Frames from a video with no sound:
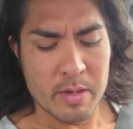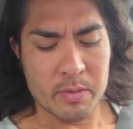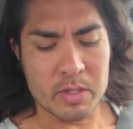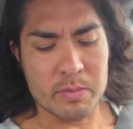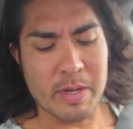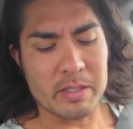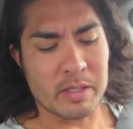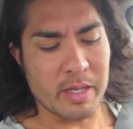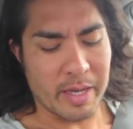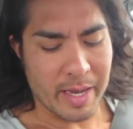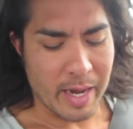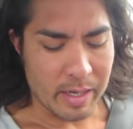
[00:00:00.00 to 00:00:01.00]
which is
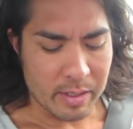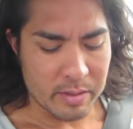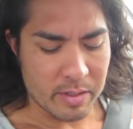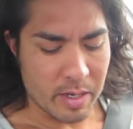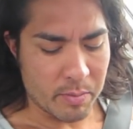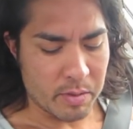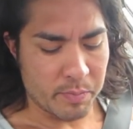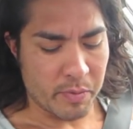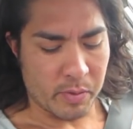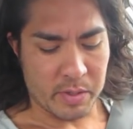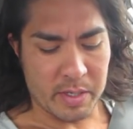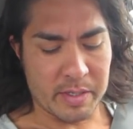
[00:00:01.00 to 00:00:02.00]
basically a catalyst to help this
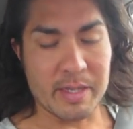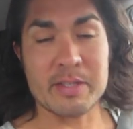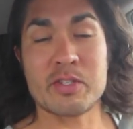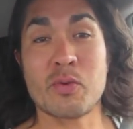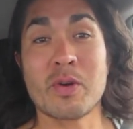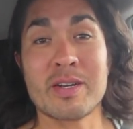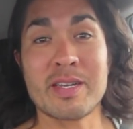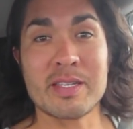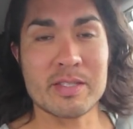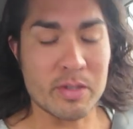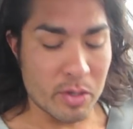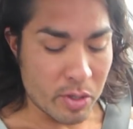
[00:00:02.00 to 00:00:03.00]
protein get to where it
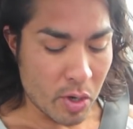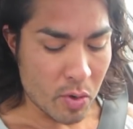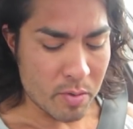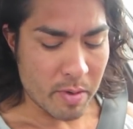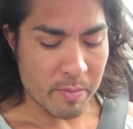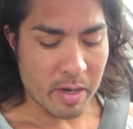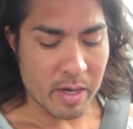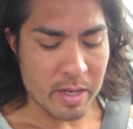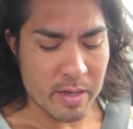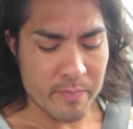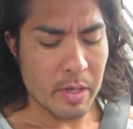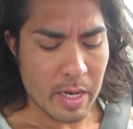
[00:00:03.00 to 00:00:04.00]
needs to go in my body.